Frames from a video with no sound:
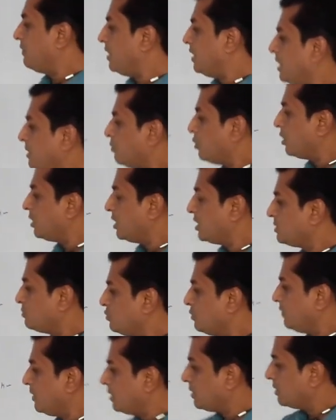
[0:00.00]
any body is
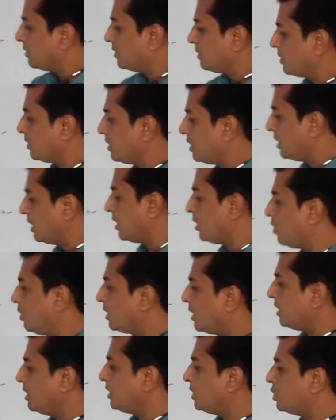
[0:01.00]
moving
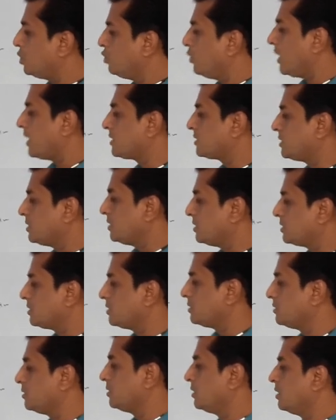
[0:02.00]
along any two axes
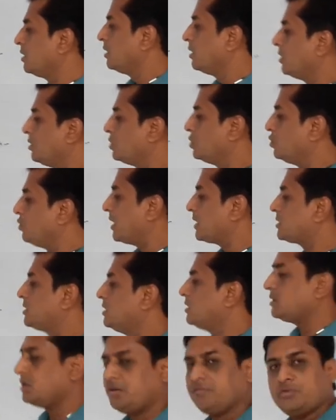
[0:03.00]

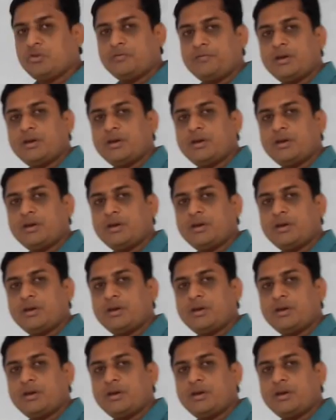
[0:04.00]
if you